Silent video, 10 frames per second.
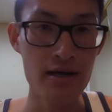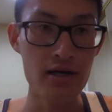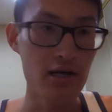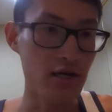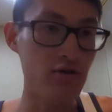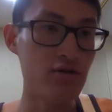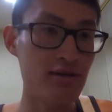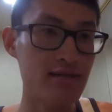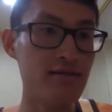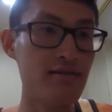you should
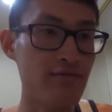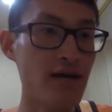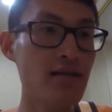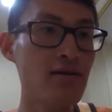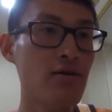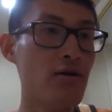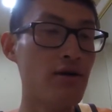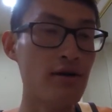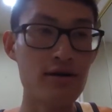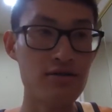listen to the video, or
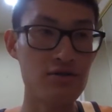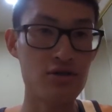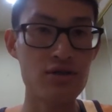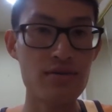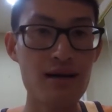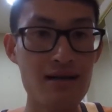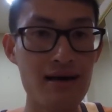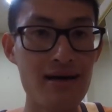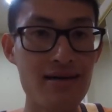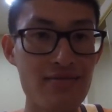you can search up
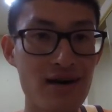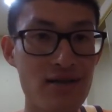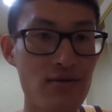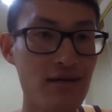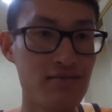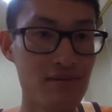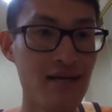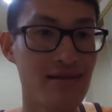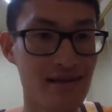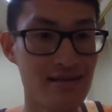online if I don't
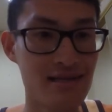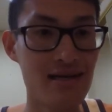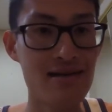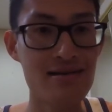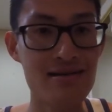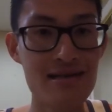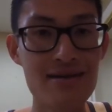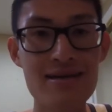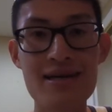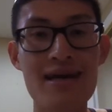explain things
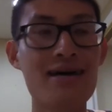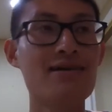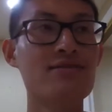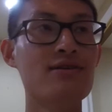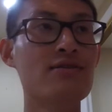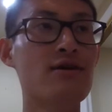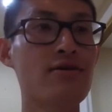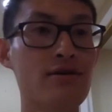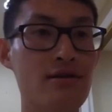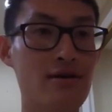clearly, yeah, because
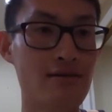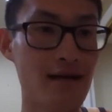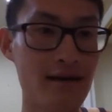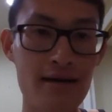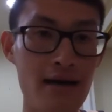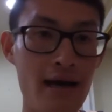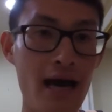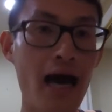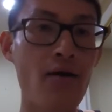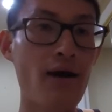like
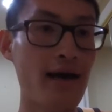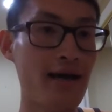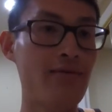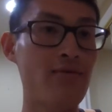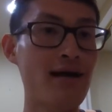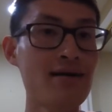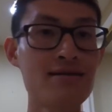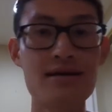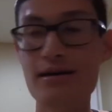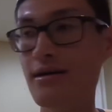how I am,
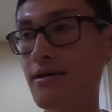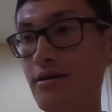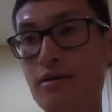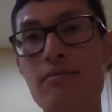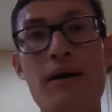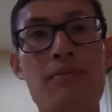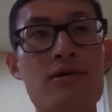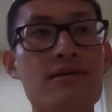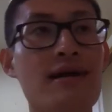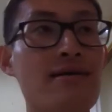right? My
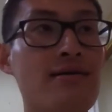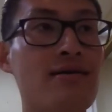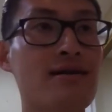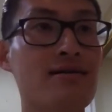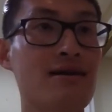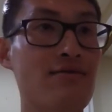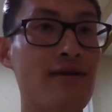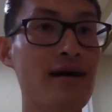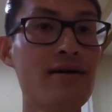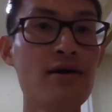personality, all that stuff,
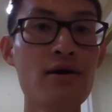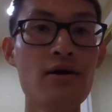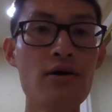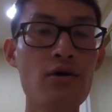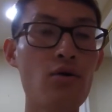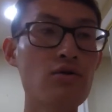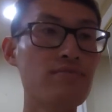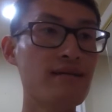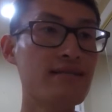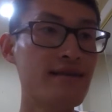right? Who's
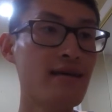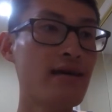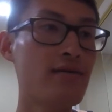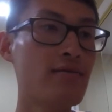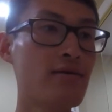been sticking,